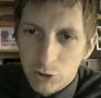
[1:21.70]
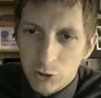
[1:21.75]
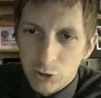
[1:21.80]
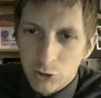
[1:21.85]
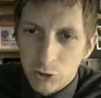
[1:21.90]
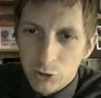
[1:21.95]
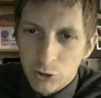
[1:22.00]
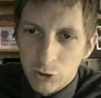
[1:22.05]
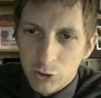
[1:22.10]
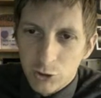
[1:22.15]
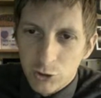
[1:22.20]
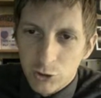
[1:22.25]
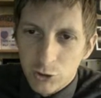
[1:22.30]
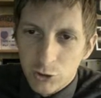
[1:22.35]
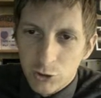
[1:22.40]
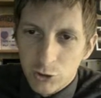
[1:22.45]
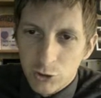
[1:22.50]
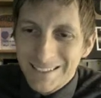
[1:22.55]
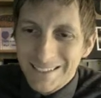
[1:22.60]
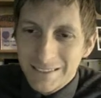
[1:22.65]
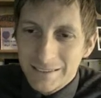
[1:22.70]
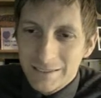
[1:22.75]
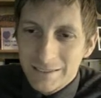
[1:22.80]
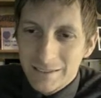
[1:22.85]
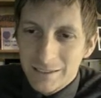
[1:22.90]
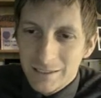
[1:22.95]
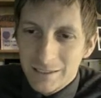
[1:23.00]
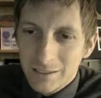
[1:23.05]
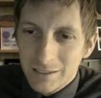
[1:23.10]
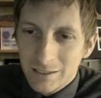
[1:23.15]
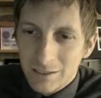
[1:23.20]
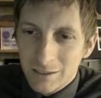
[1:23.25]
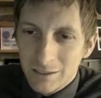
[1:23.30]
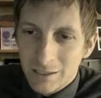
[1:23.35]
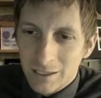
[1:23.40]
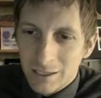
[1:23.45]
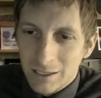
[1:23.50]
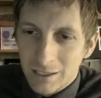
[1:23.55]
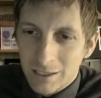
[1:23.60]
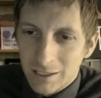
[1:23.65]
do not
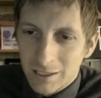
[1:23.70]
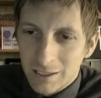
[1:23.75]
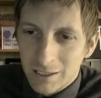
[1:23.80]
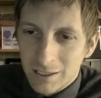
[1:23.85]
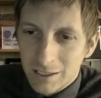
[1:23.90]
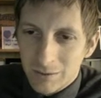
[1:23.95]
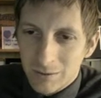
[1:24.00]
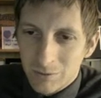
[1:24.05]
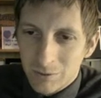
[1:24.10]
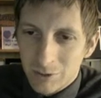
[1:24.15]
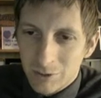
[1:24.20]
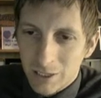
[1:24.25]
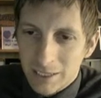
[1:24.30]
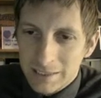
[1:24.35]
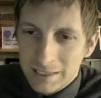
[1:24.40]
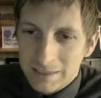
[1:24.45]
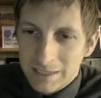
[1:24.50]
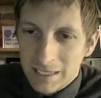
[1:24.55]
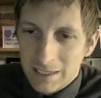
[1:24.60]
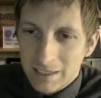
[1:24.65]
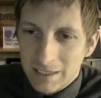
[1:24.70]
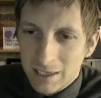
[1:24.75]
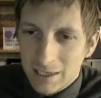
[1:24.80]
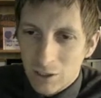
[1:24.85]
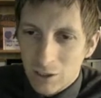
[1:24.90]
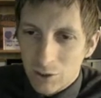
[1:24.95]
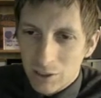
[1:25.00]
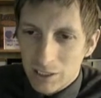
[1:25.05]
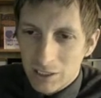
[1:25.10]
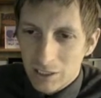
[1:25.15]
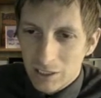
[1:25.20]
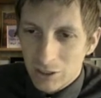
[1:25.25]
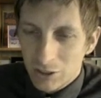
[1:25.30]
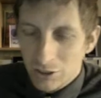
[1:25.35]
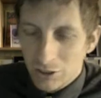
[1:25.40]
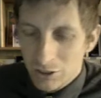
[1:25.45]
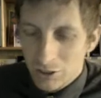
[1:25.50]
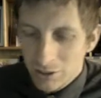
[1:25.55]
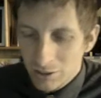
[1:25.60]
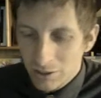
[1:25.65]
uh, extend it out
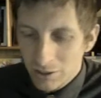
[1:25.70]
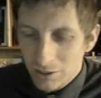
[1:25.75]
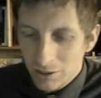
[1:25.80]
here